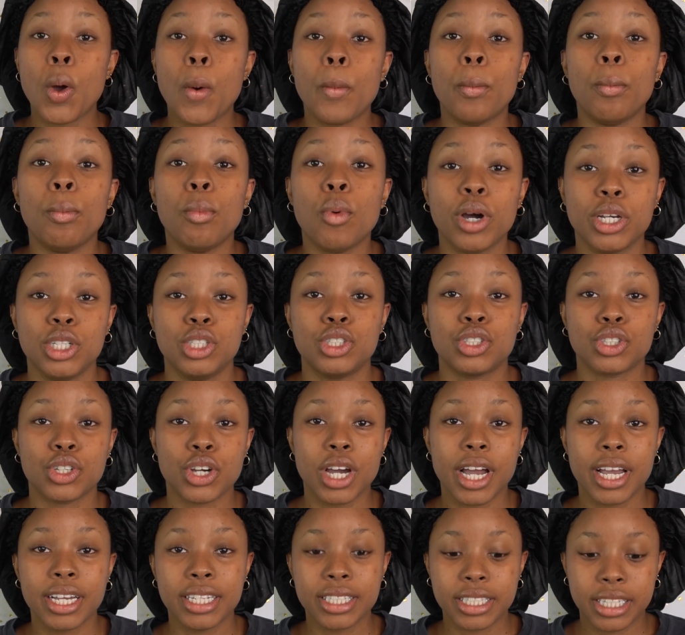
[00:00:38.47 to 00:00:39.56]

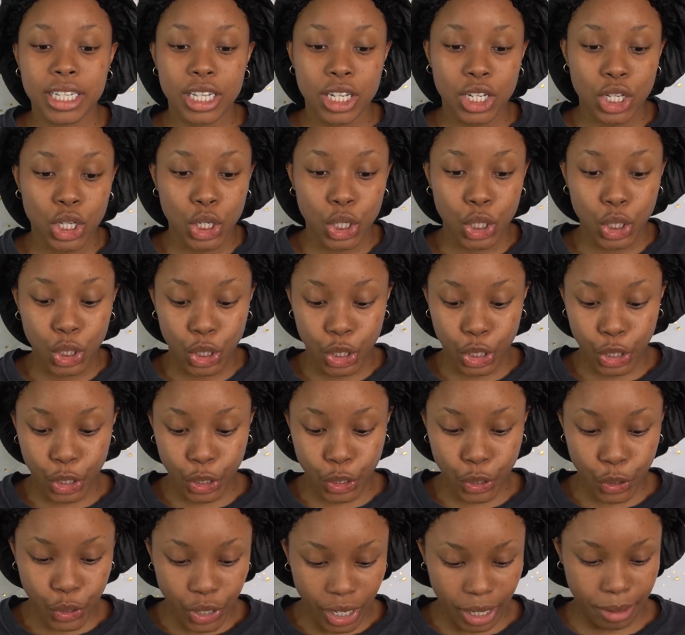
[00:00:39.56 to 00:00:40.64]
Moisturizing
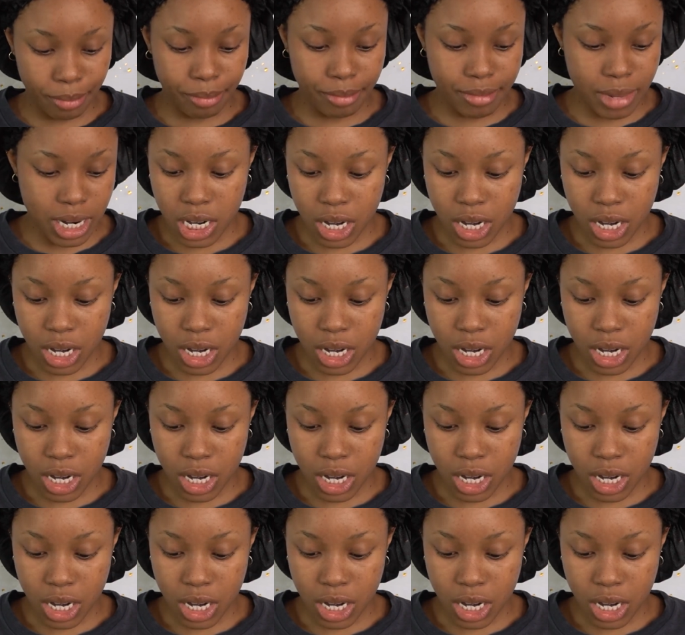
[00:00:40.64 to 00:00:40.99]
Cream.